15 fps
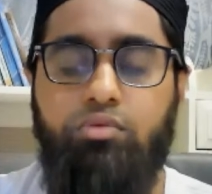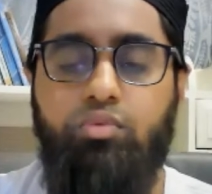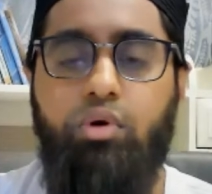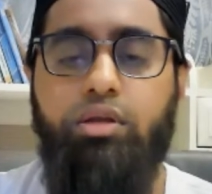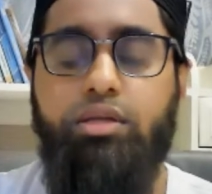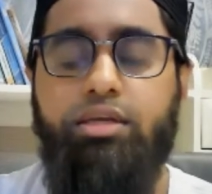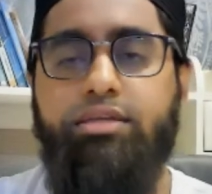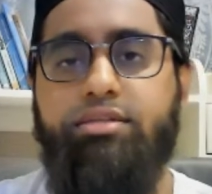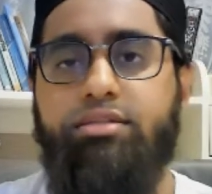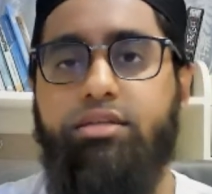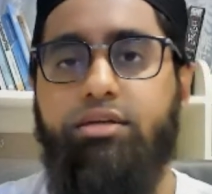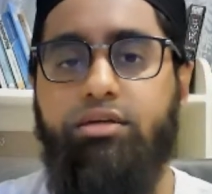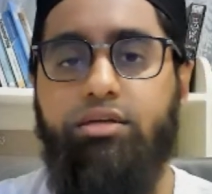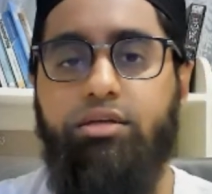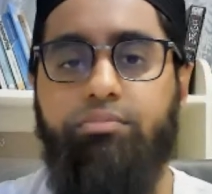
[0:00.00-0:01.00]
What
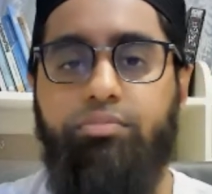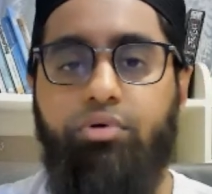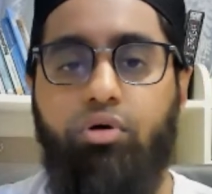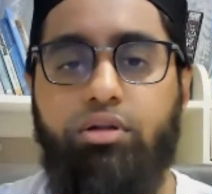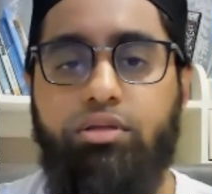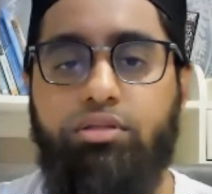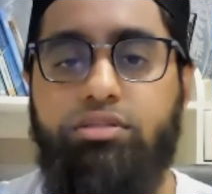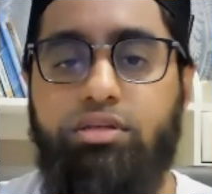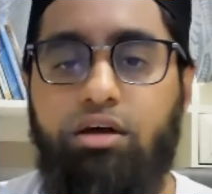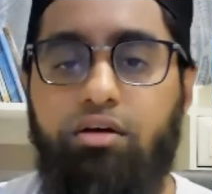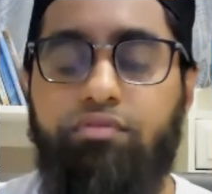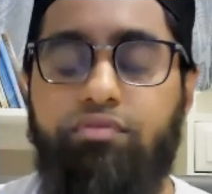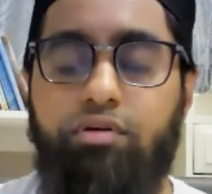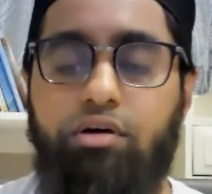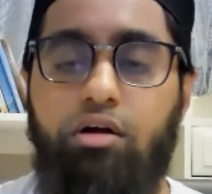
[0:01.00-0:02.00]
is the importance
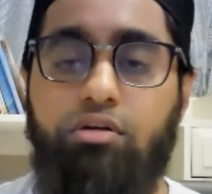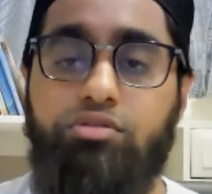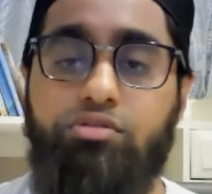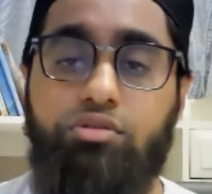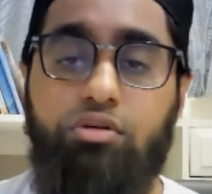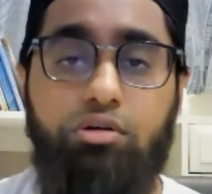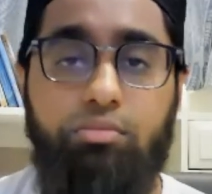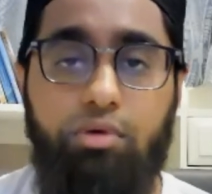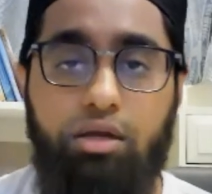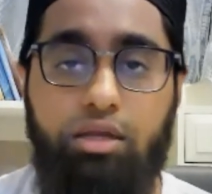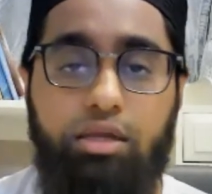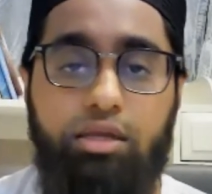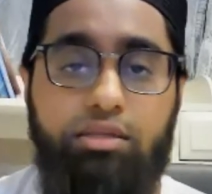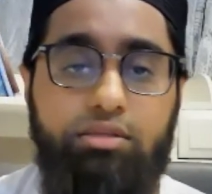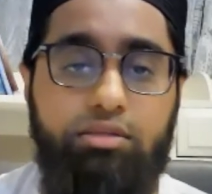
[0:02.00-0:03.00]
of our
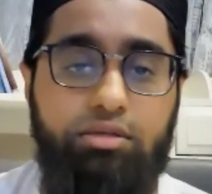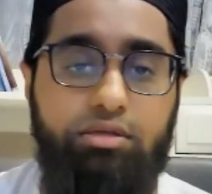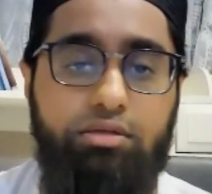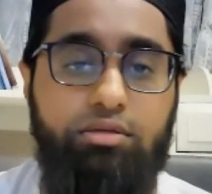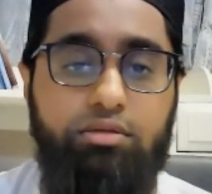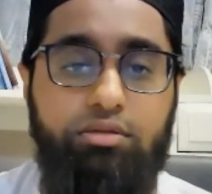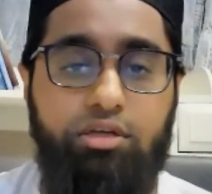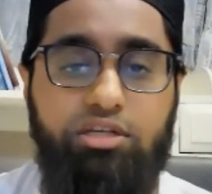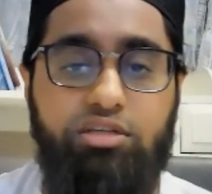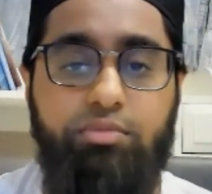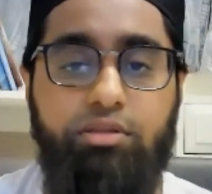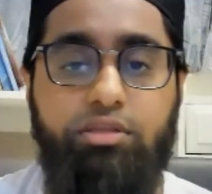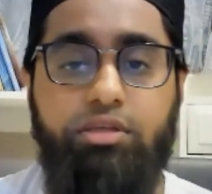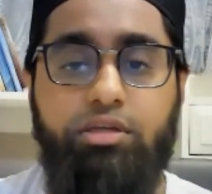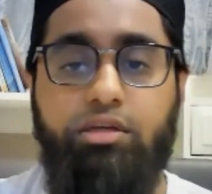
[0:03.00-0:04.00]
sohbah in the
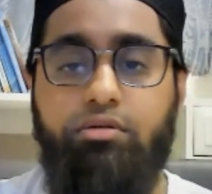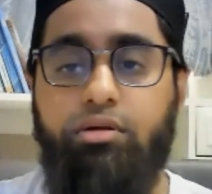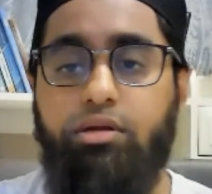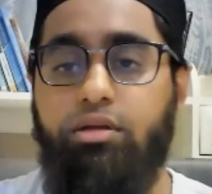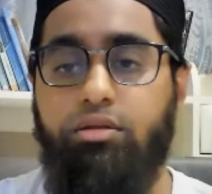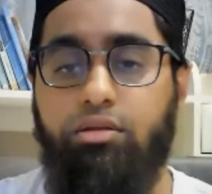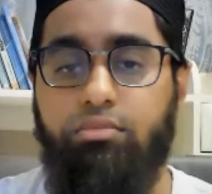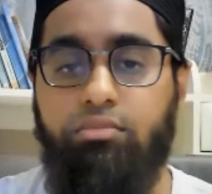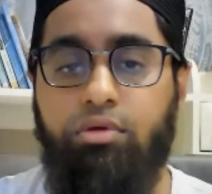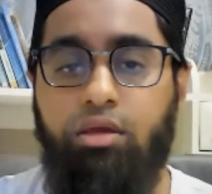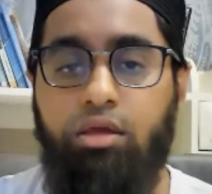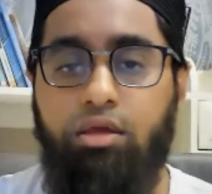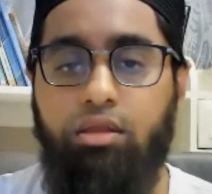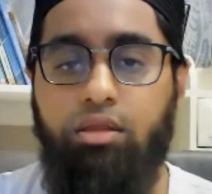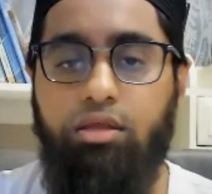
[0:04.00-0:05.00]
Naqshbandi
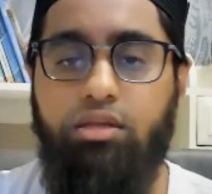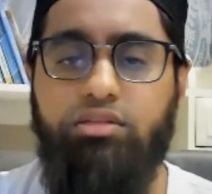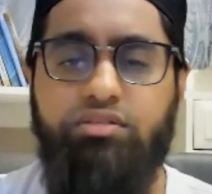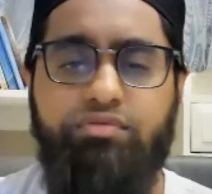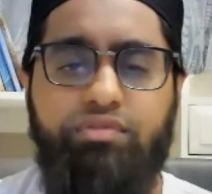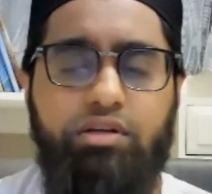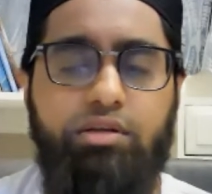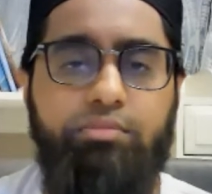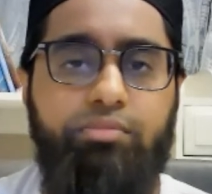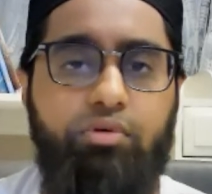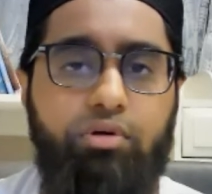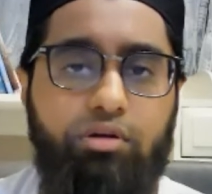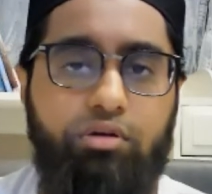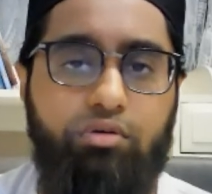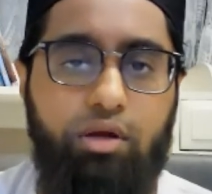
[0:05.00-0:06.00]
curriculum? That is a very
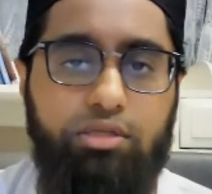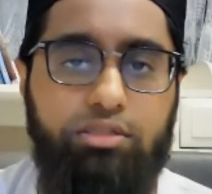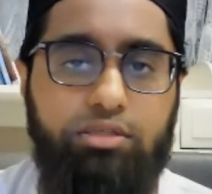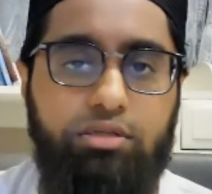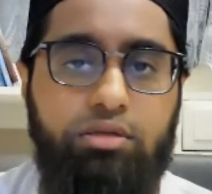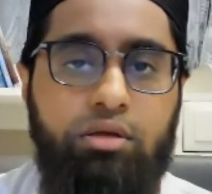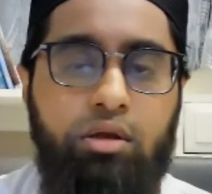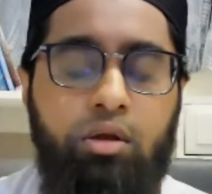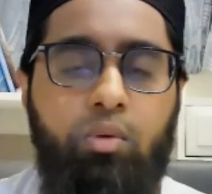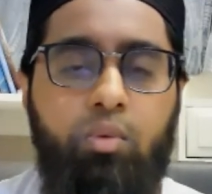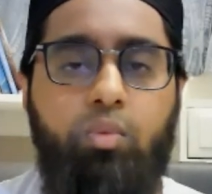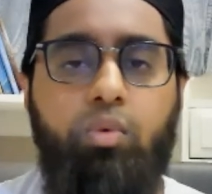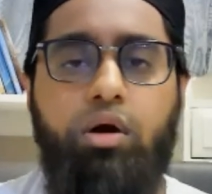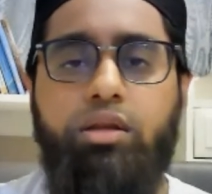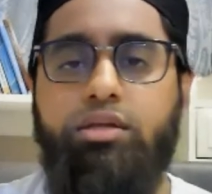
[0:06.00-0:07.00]
important question.
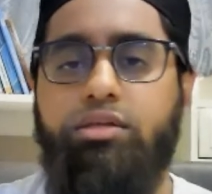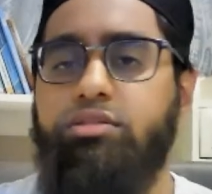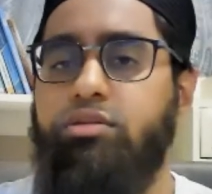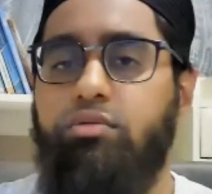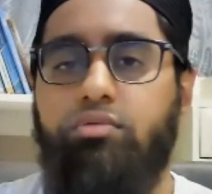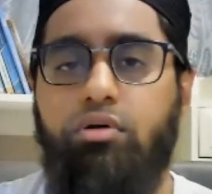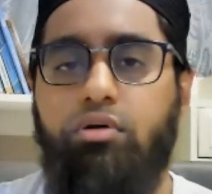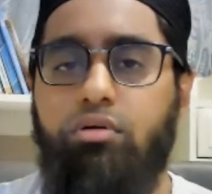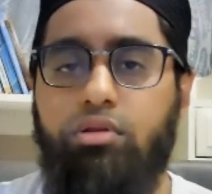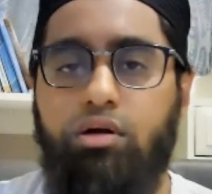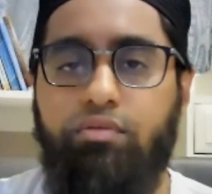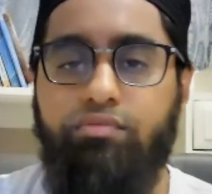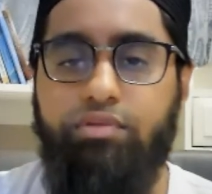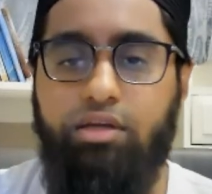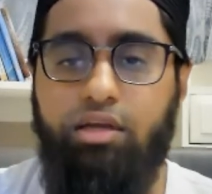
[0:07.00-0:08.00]
What is the
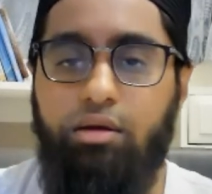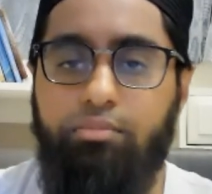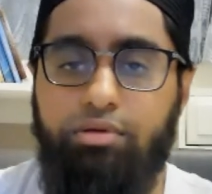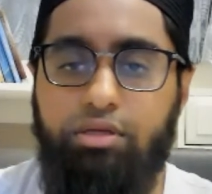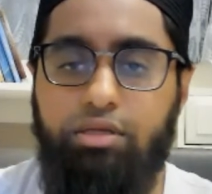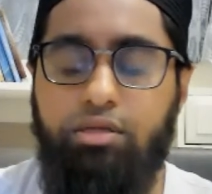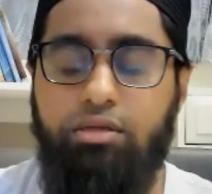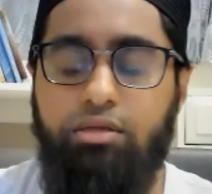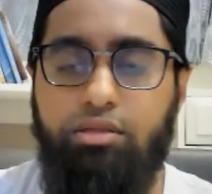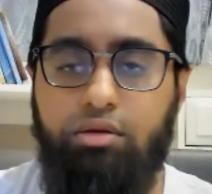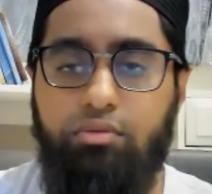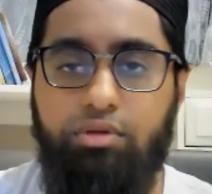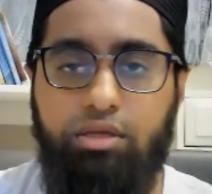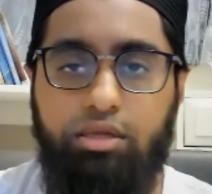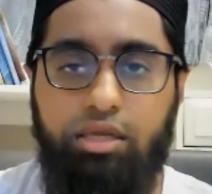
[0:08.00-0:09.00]
role of the company
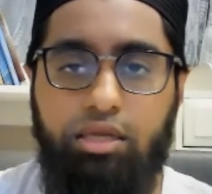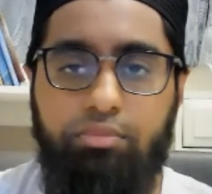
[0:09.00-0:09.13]
that we